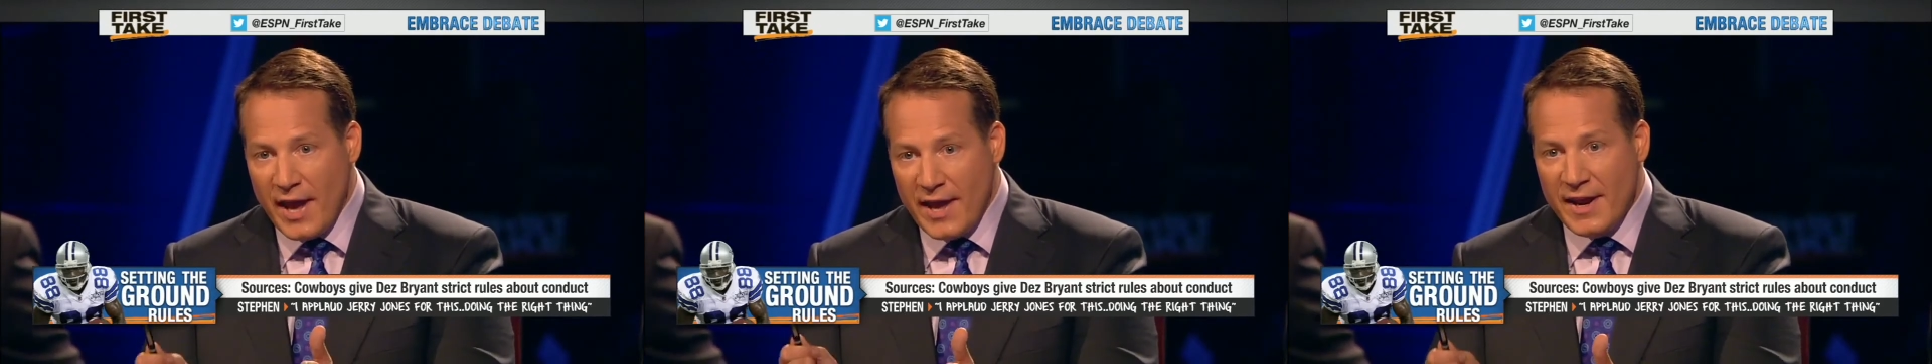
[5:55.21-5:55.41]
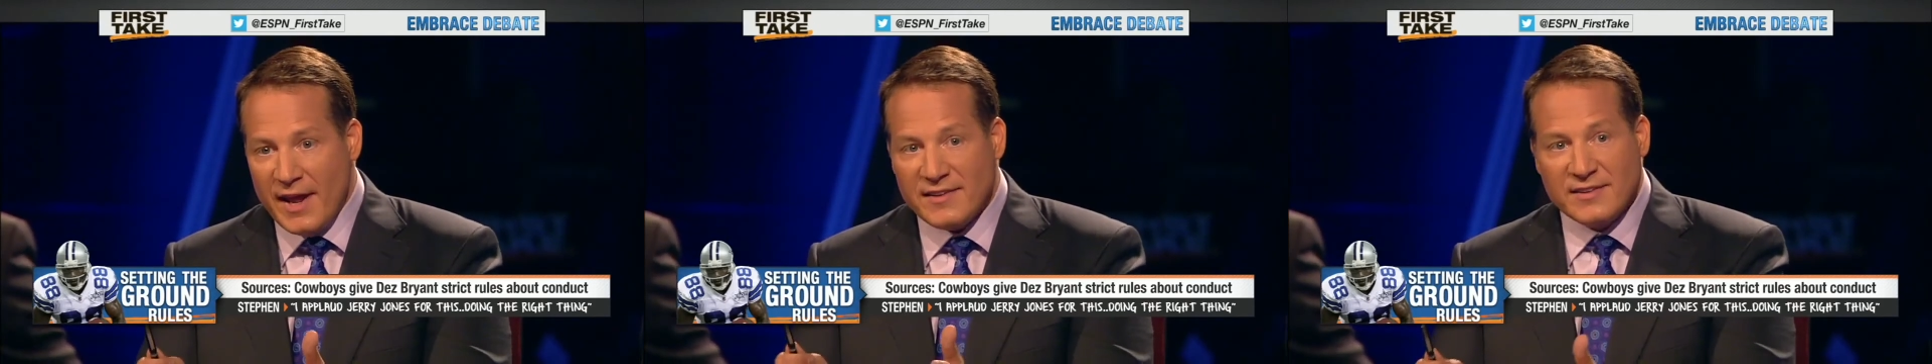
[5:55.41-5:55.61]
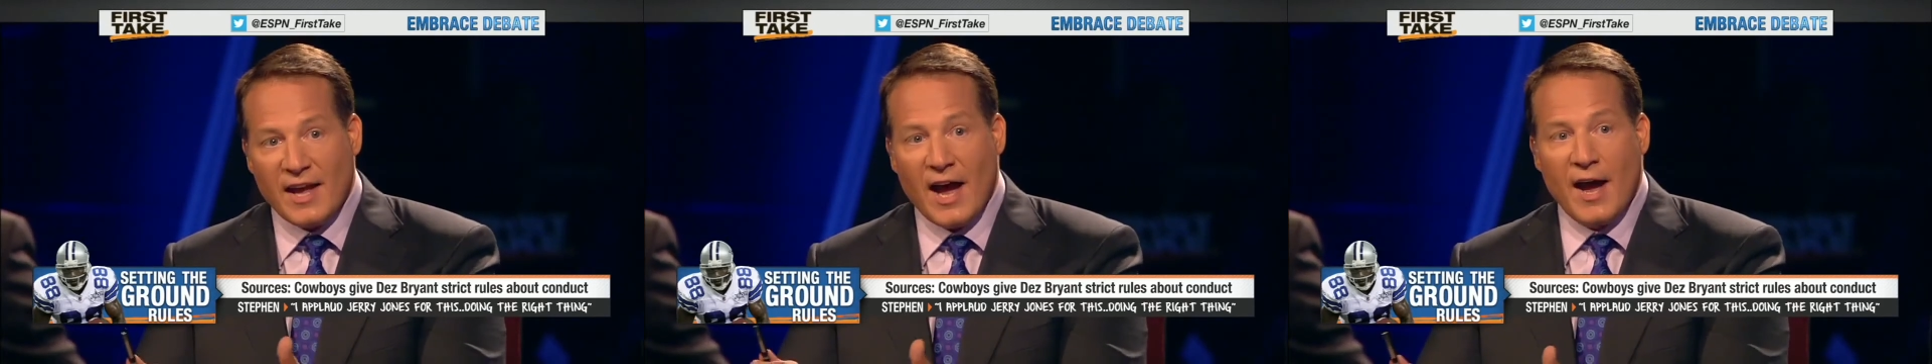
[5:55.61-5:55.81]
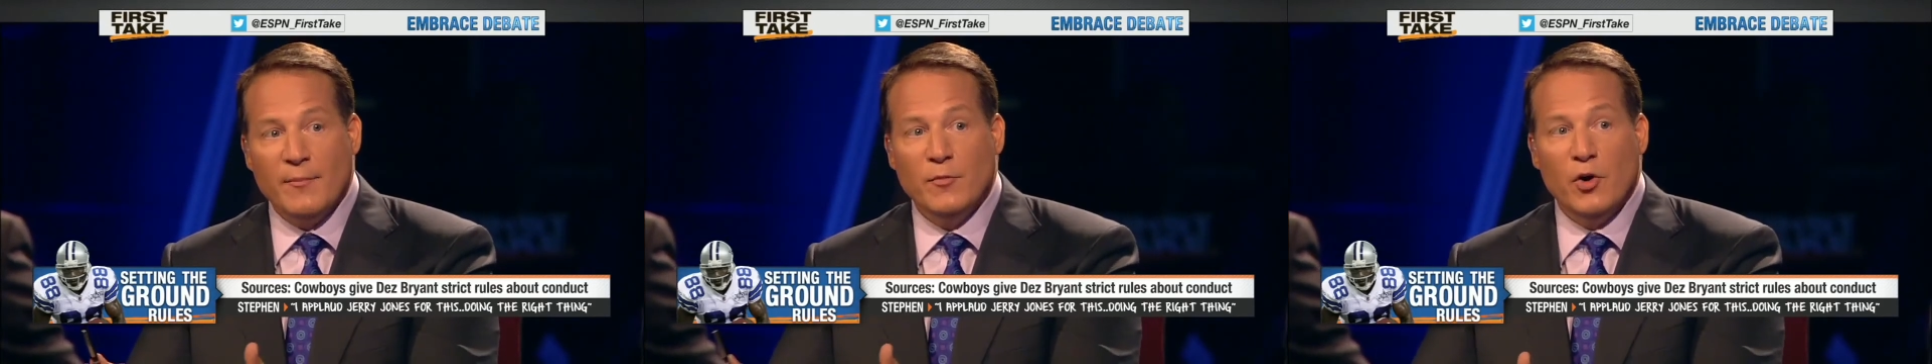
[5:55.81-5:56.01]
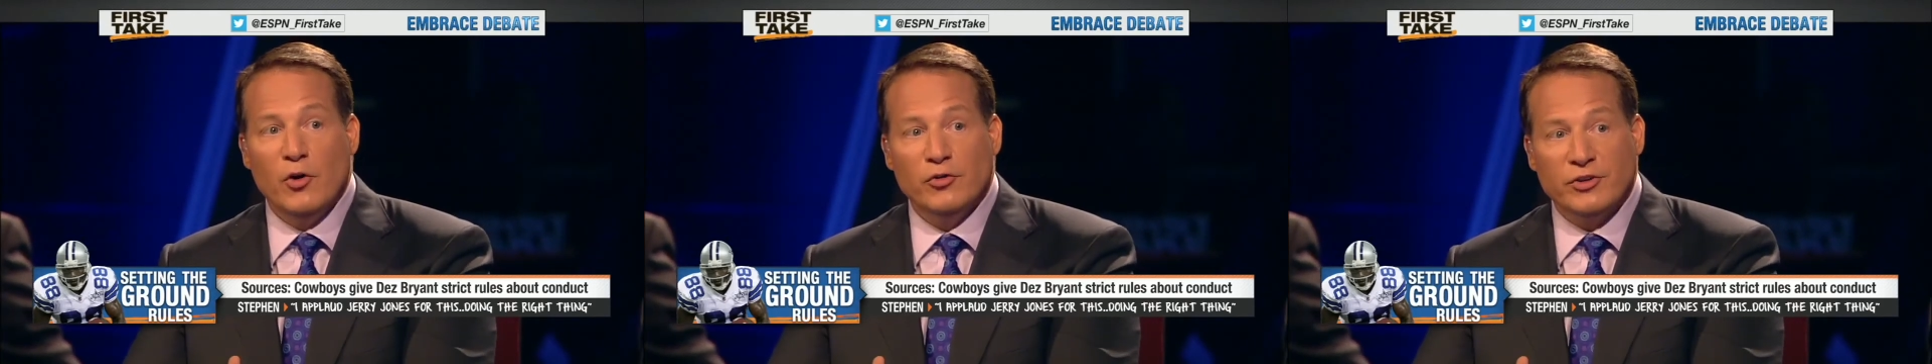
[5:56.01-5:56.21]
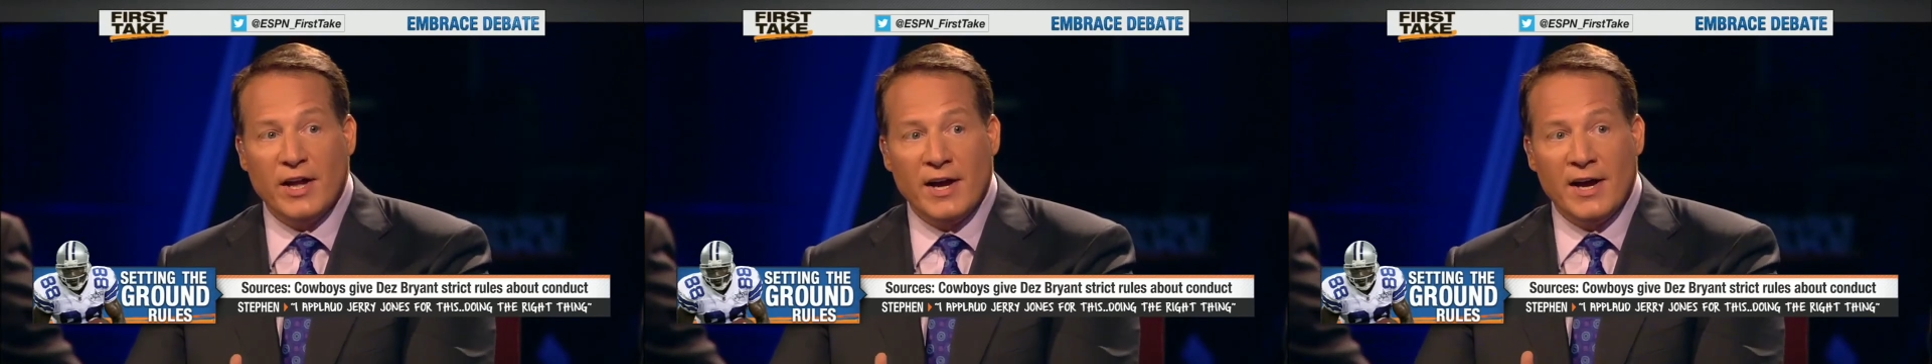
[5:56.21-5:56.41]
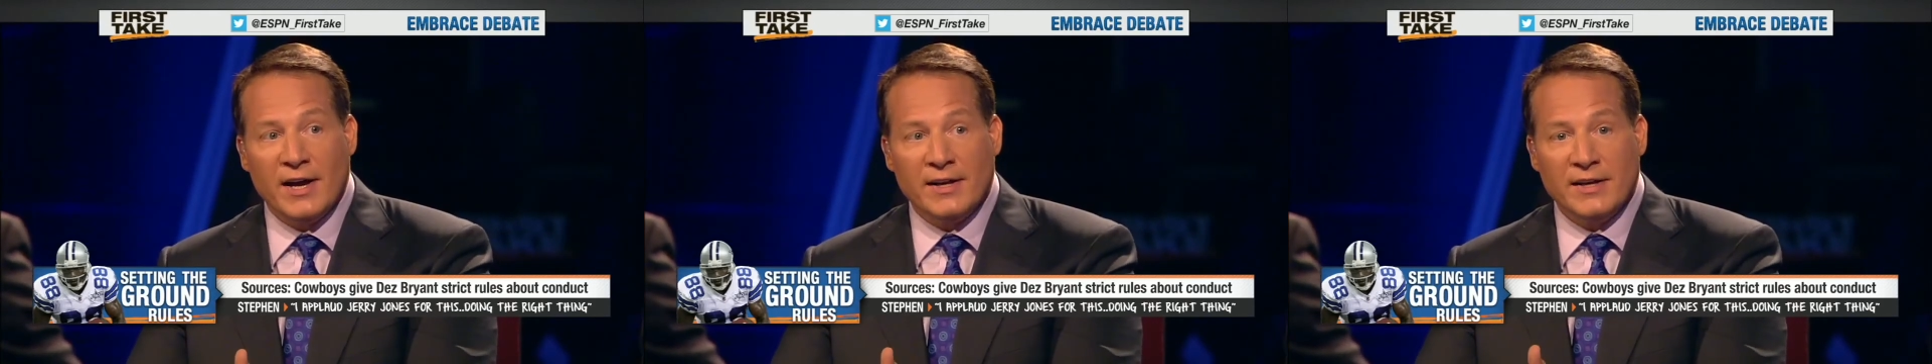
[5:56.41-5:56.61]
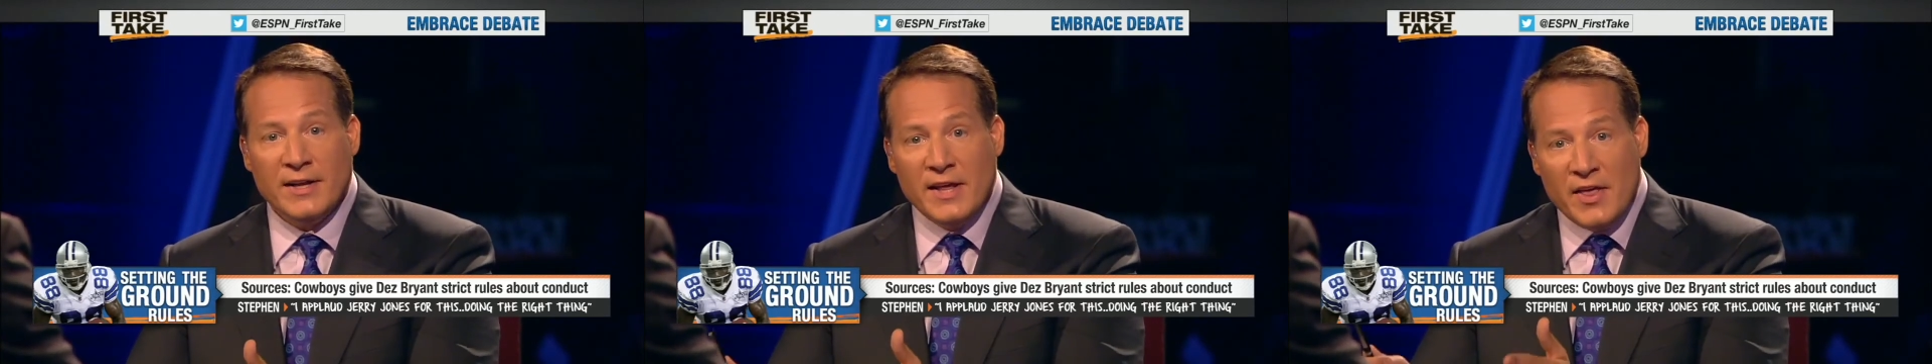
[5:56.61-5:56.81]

And as time goes on,